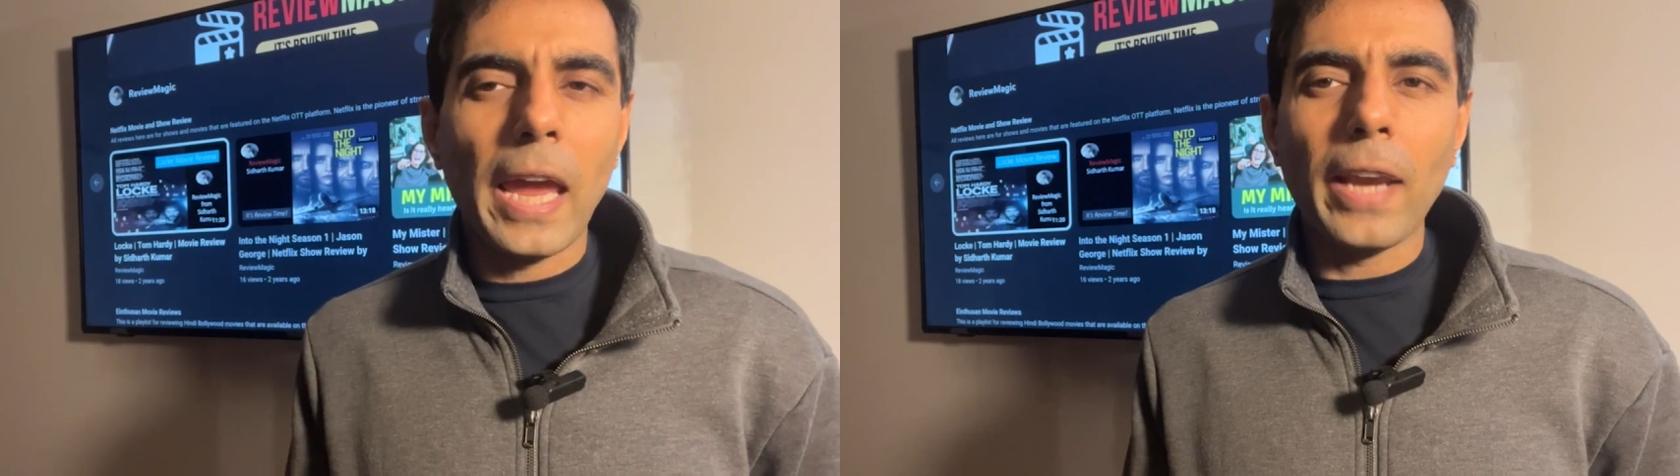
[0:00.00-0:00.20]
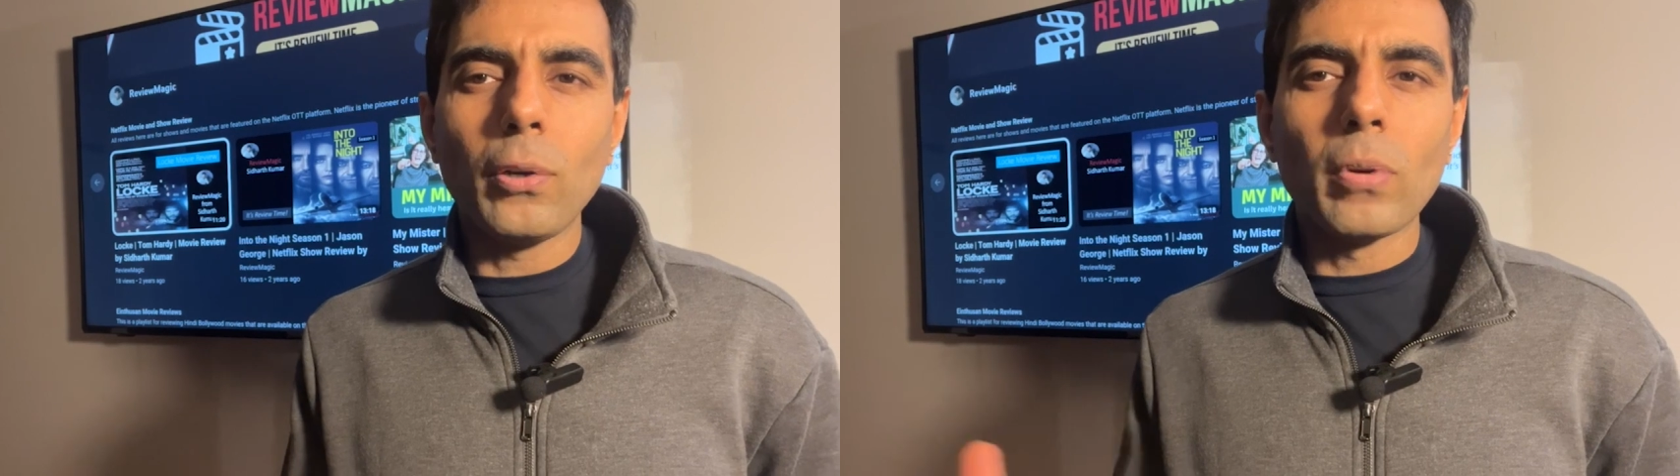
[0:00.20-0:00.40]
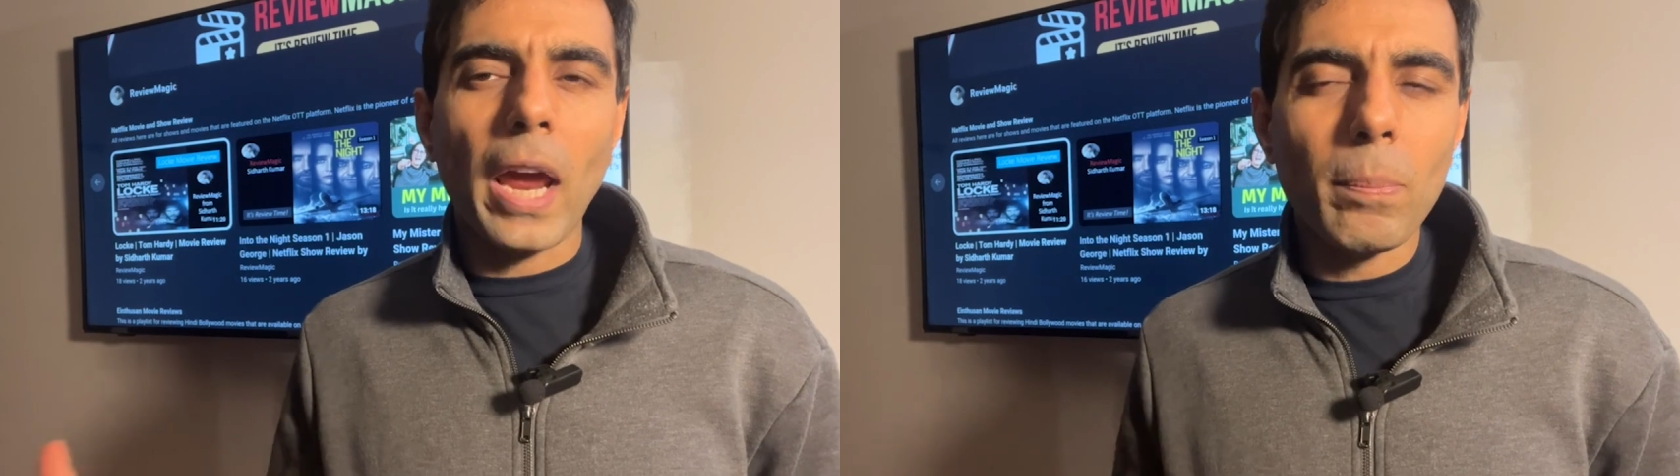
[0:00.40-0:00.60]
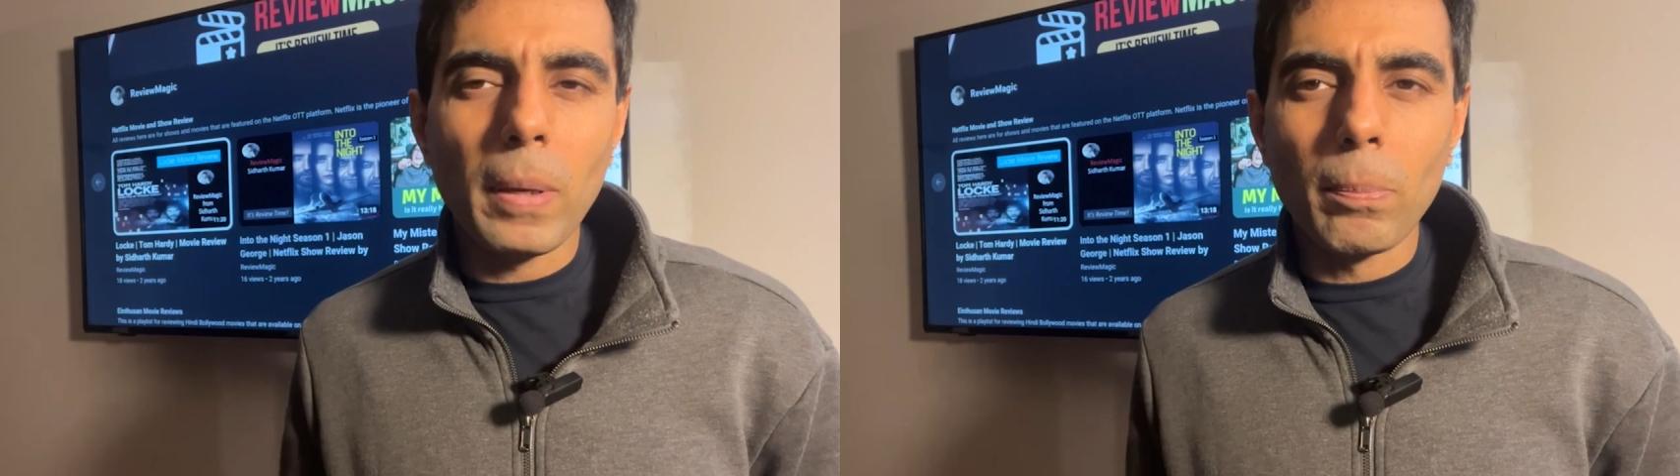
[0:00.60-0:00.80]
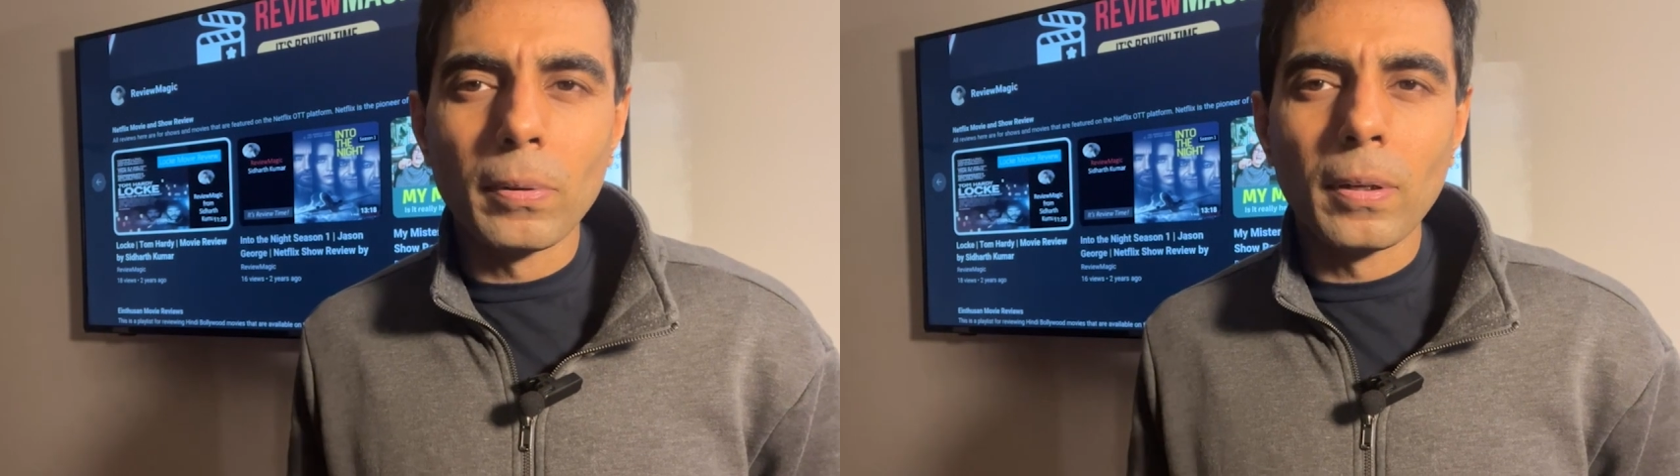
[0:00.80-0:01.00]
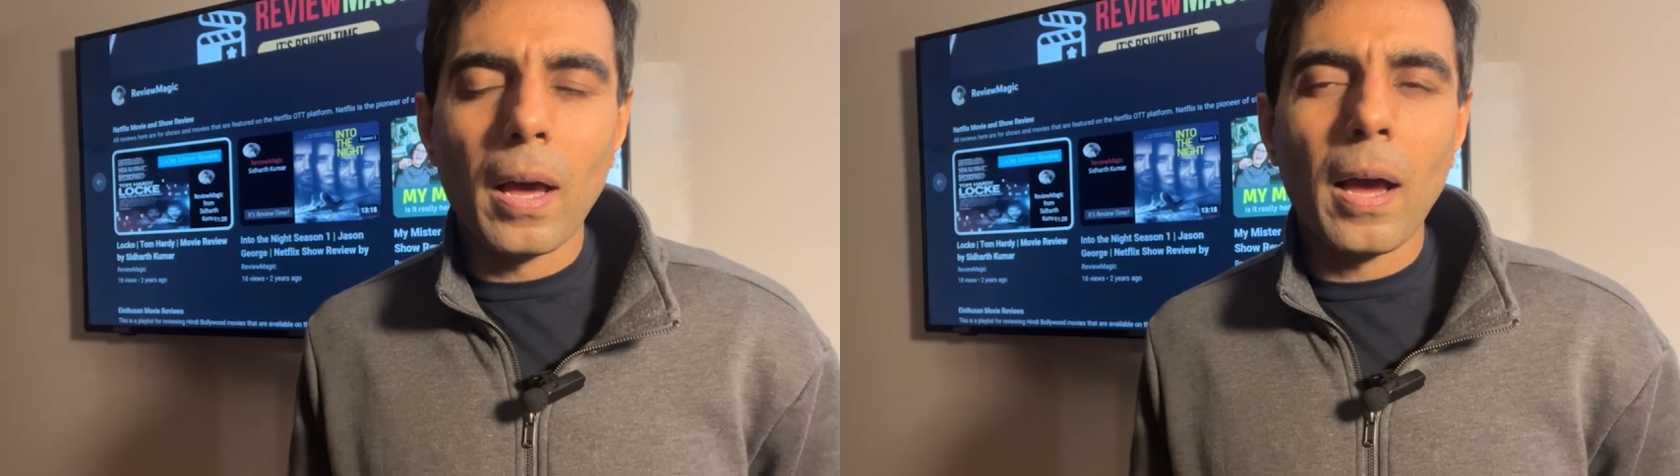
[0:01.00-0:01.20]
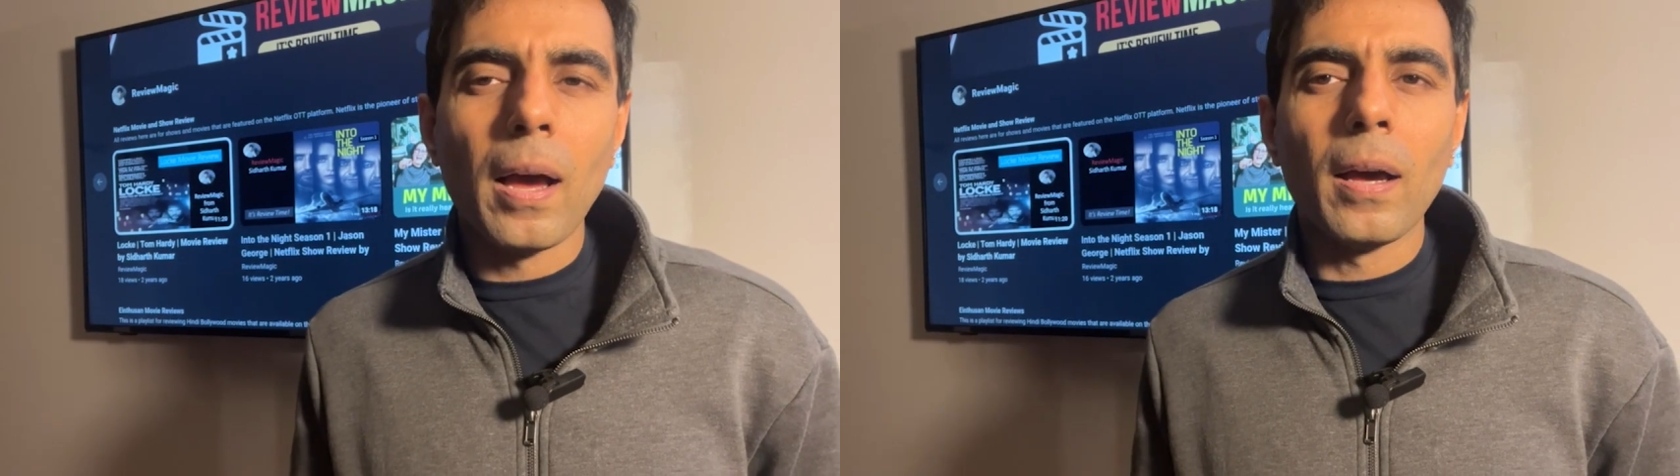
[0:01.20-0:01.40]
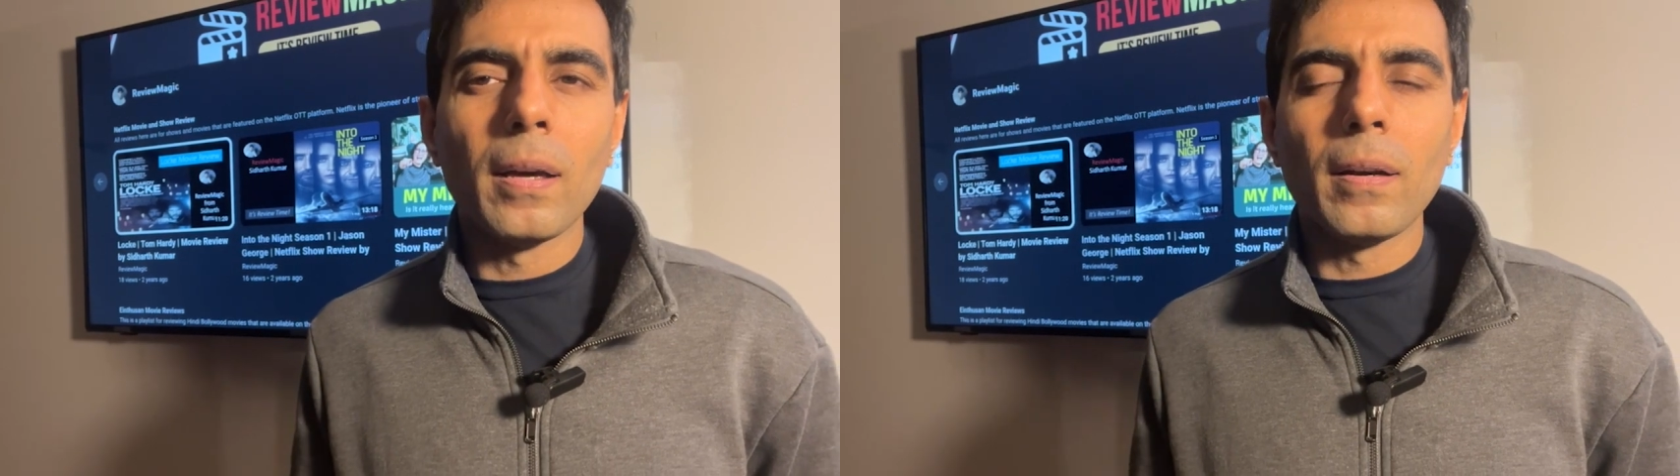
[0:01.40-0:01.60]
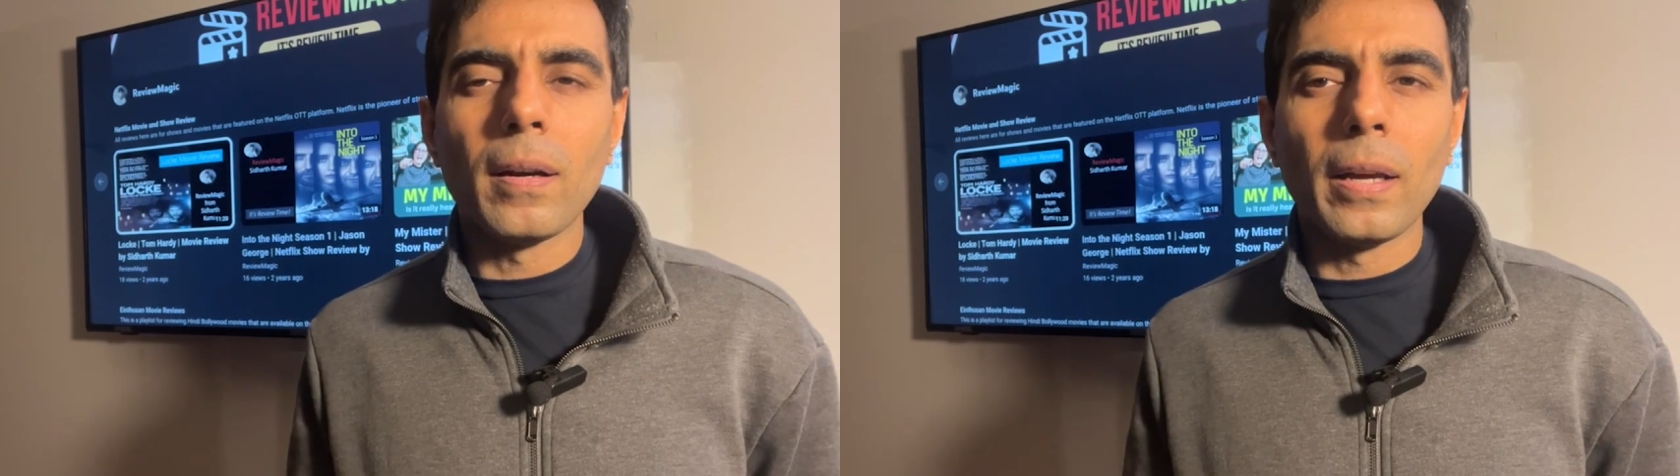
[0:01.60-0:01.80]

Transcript: Eight to nine people are